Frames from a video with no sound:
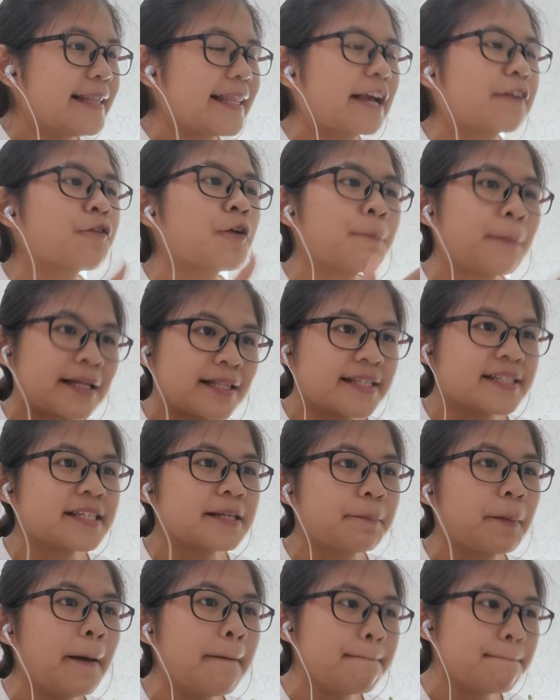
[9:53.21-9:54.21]
Like for
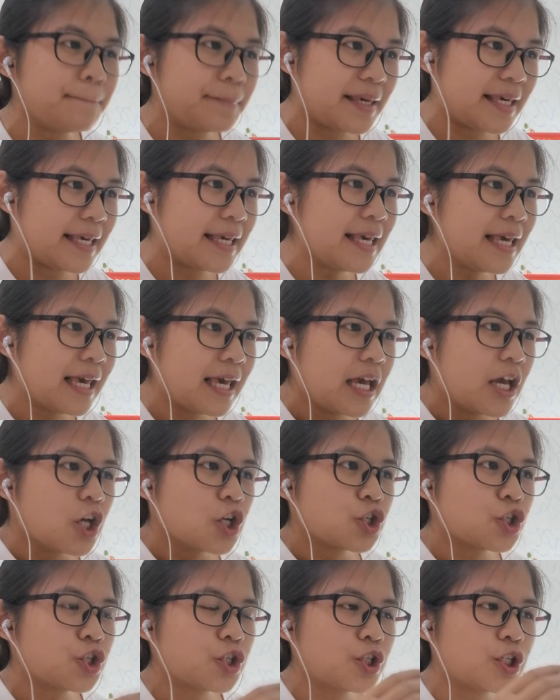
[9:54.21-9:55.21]
participant B,
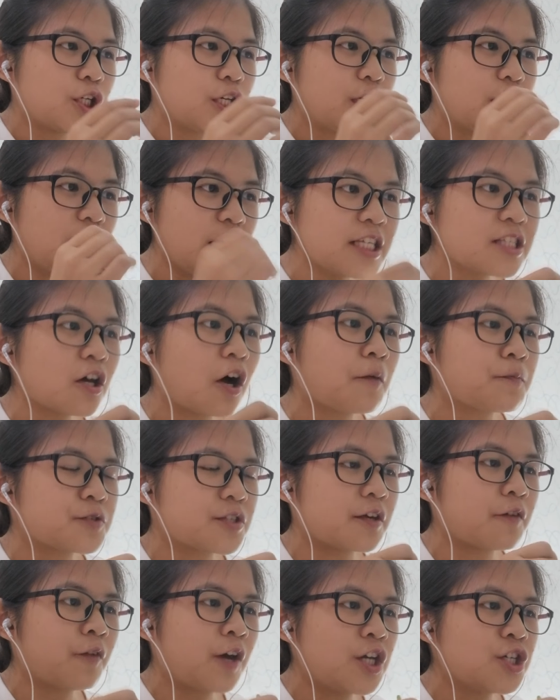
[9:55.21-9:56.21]
his
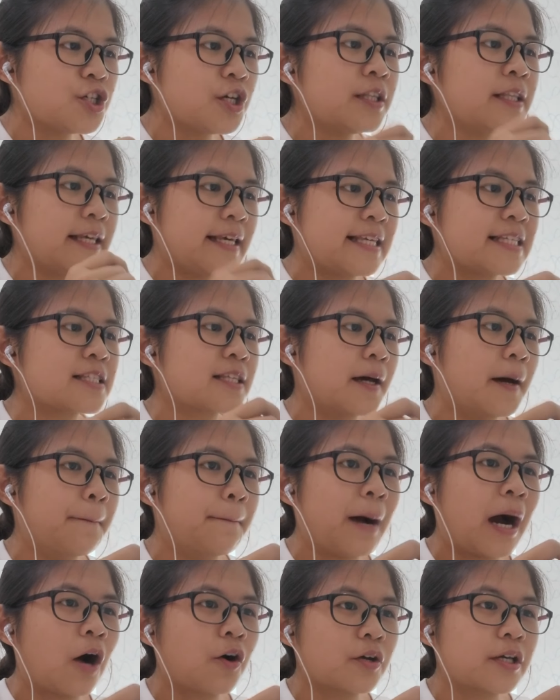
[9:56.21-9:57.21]
observation is
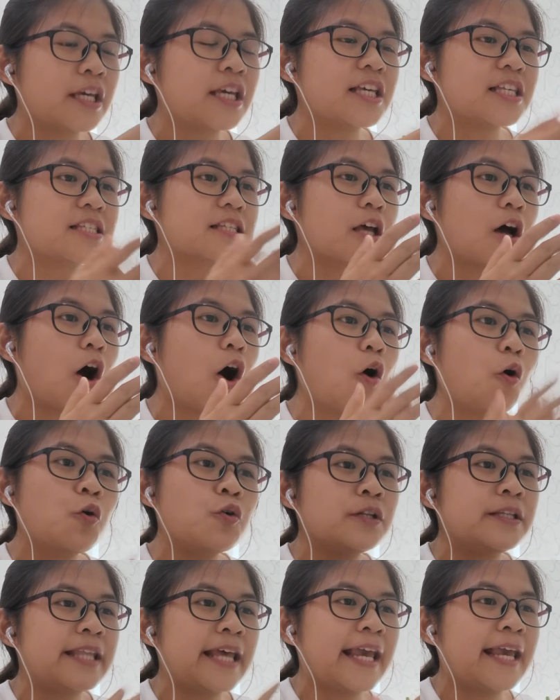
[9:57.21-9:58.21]
about his
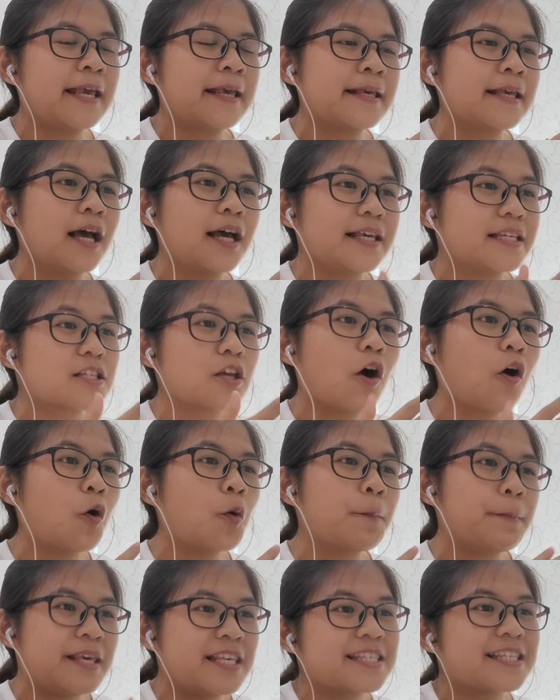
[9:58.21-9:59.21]
whole day, his
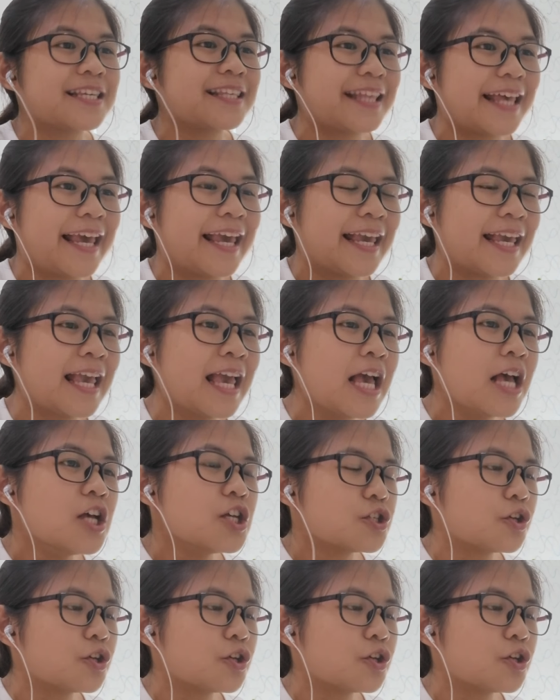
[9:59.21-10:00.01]
whole busy day.